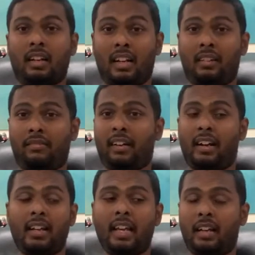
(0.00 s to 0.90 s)
I should
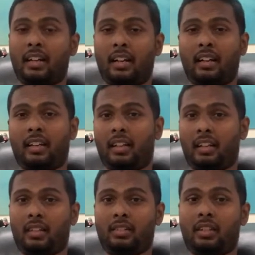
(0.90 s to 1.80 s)
definitely say
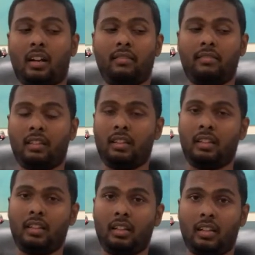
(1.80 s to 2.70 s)
this, guys.
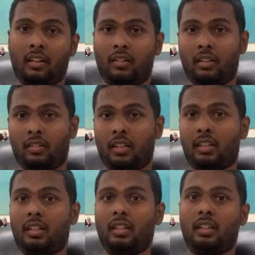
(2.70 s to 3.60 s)
The staffs here
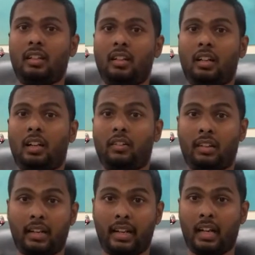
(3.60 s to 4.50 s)
are just
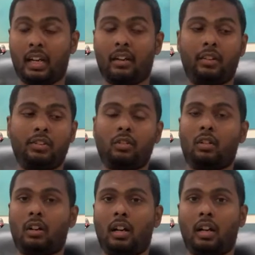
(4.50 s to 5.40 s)
amazing. They are
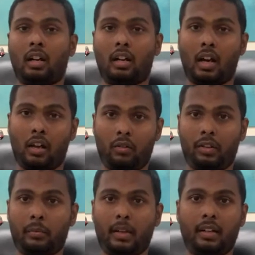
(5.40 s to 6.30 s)
very friendly
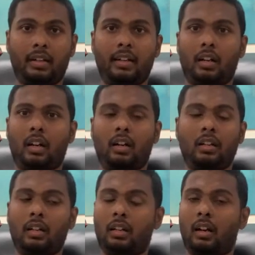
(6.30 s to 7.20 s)
and taking care of
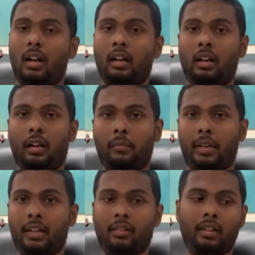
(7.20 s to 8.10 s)
us all the
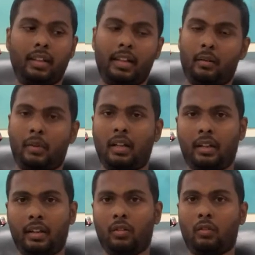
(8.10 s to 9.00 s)
time. The
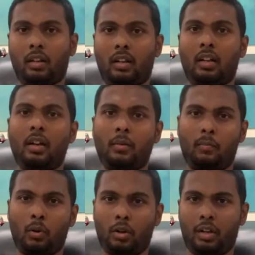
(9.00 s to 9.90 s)
blood donation
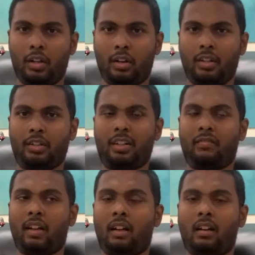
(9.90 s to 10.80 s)
is not a
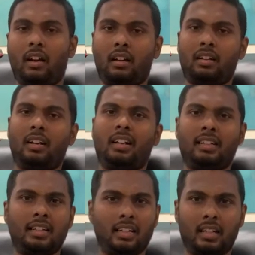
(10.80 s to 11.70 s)
complicated process,
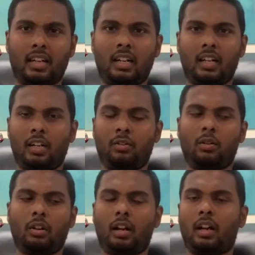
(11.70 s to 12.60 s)
guys. To be
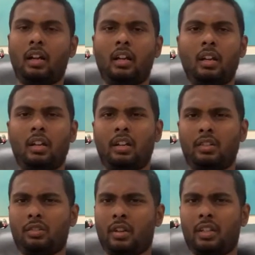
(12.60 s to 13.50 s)
honest, you
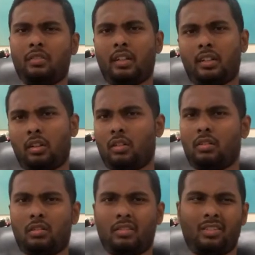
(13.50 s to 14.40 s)
will feel very
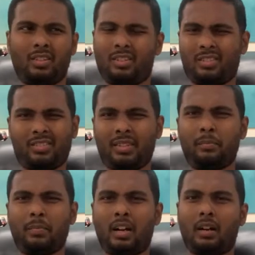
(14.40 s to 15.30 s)
little pain when you
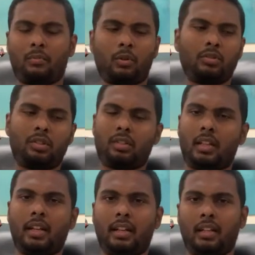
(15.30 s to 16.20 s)
are getting your
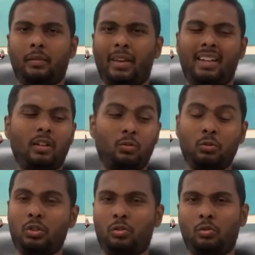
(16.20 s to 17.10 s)
needle in and when
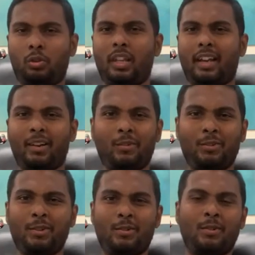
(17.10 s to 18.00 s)
it is removed.
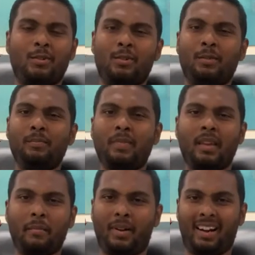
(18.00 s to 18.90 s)
Other than
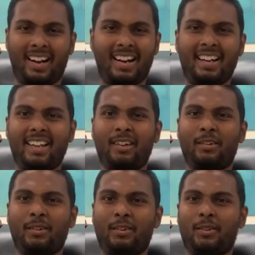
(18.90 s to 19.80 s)
that, you
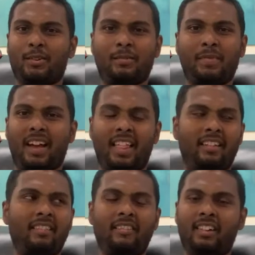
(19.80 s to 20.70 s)
can be normal
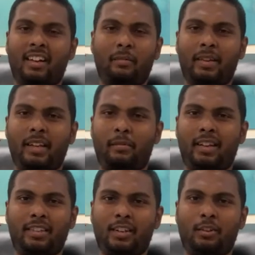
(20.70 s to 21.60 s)
and enjoy the
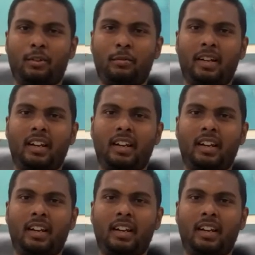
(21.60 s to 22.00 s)
process.